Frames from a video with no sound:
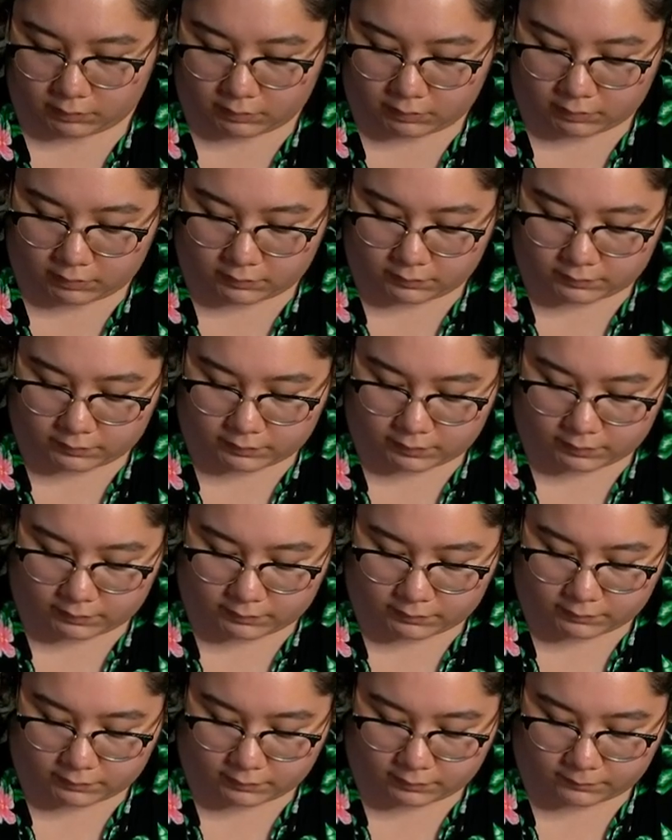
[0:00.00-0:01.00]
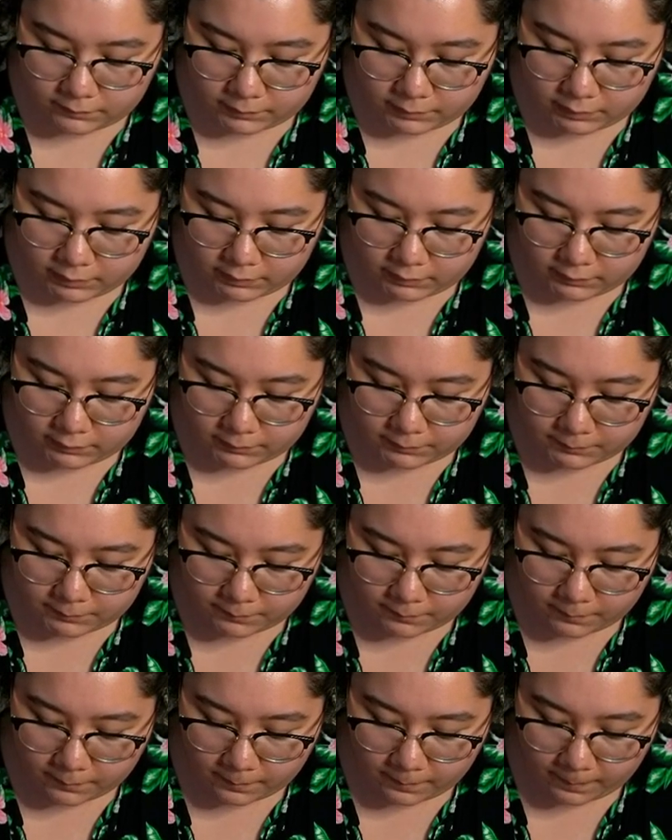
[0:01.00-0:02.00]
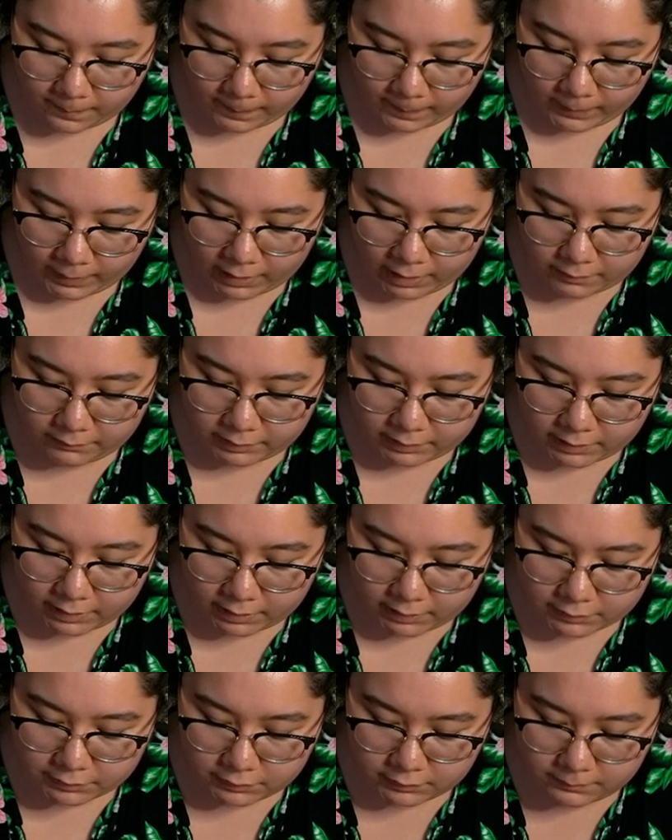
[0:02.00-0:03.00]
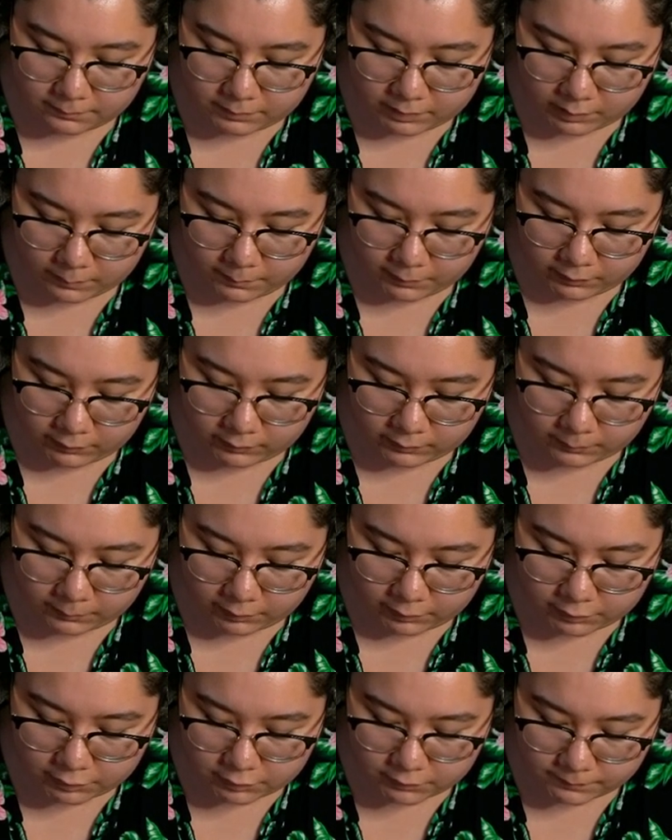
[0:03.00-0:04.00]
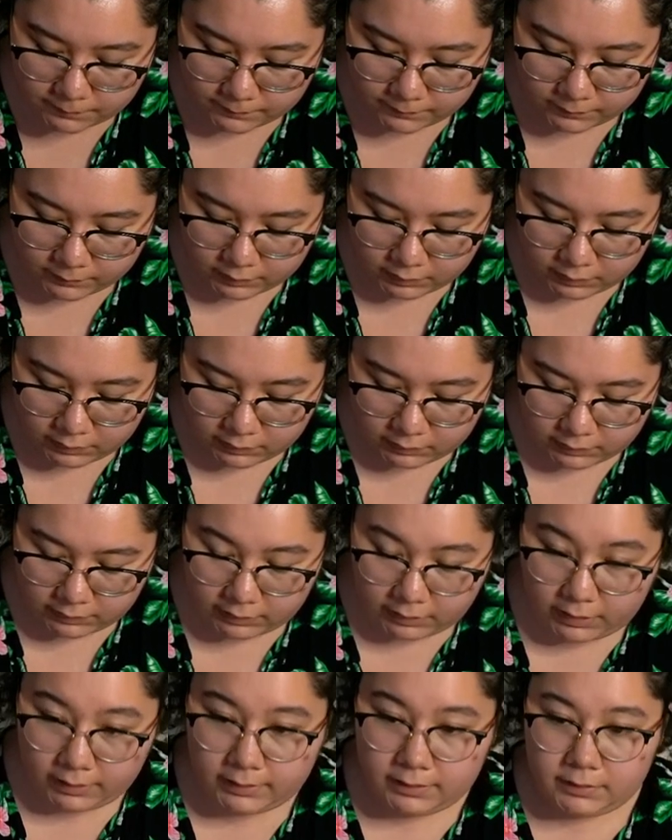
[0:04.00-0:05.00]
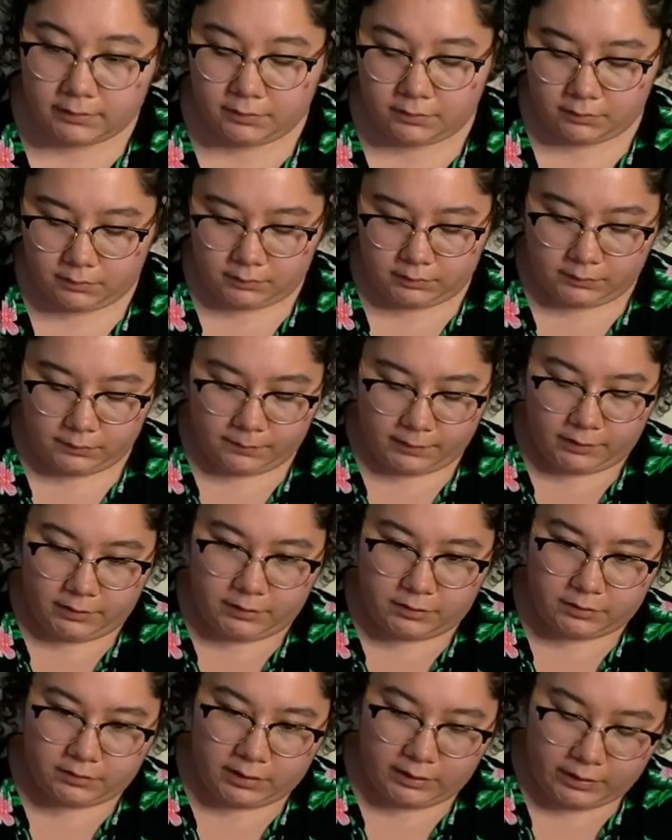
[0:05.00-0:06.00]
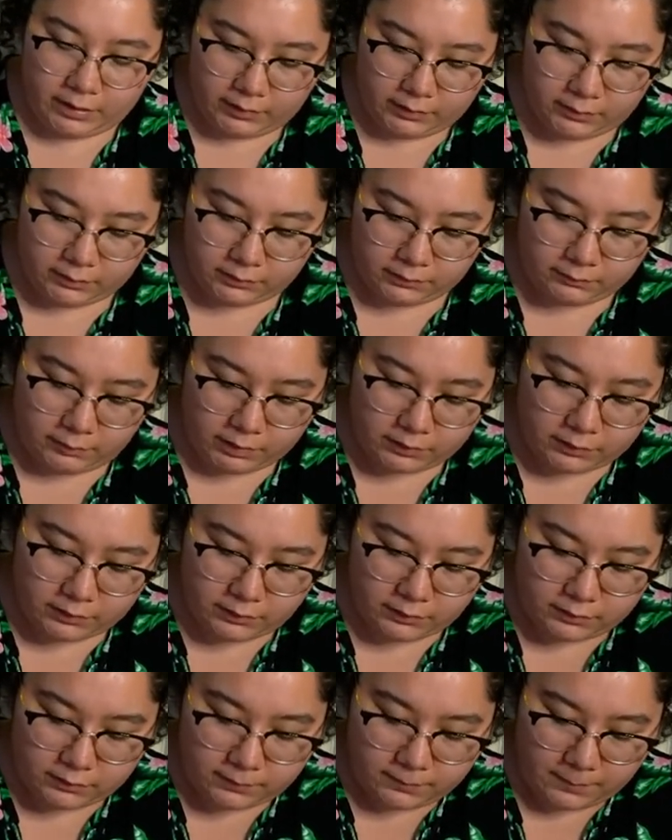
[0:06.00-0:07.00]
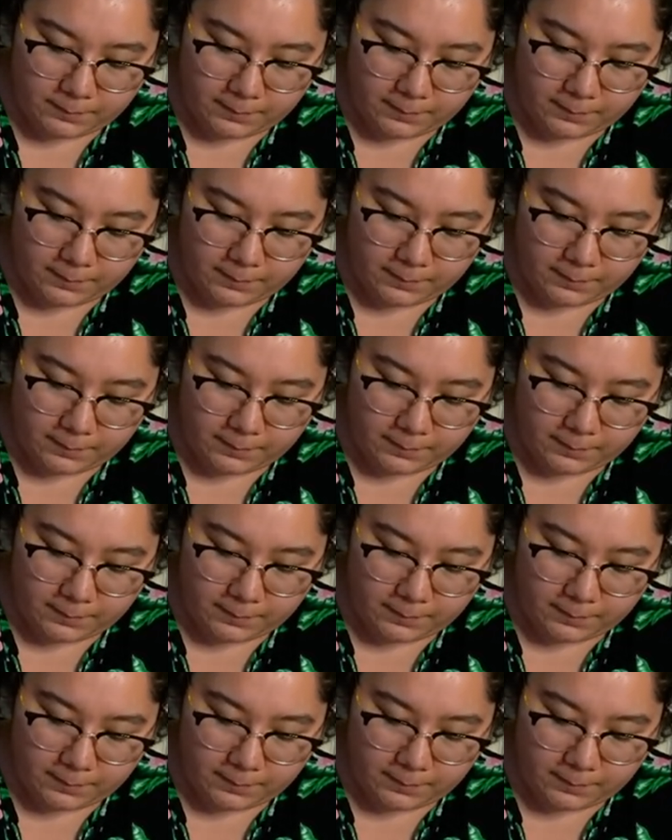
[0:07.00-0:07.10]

In sense of like how I actually manipulate the brush. Like, I can hold a very straight line. Look, watch this.